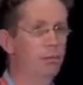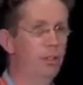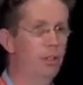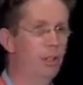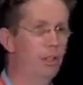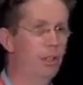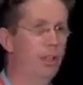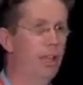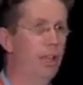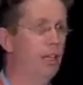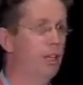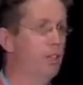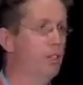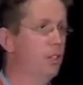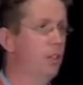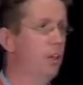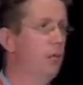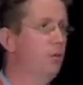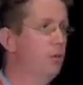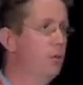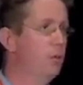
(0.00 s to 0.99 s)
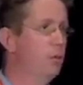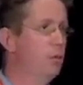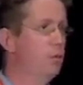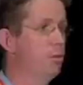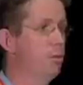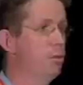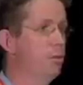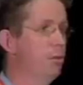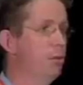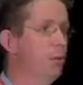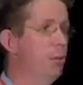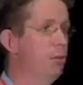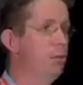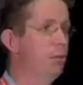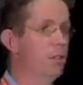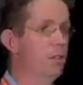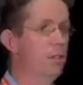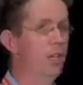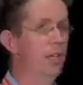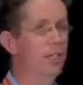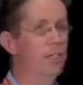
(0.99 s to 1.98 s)
the analogy I've used with some people
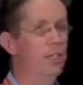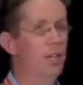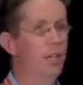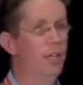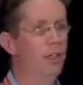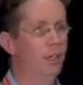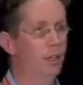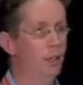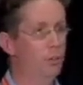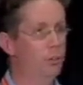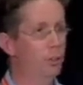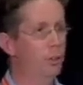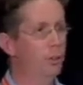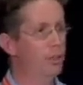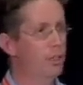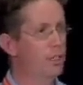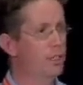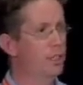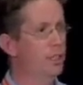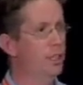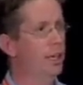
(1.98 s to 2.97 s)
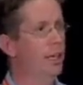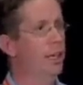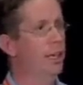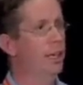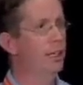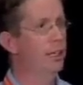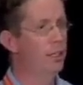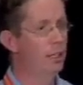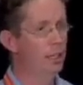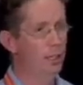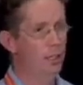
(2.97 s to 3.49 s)
is like saying you're going to build a CA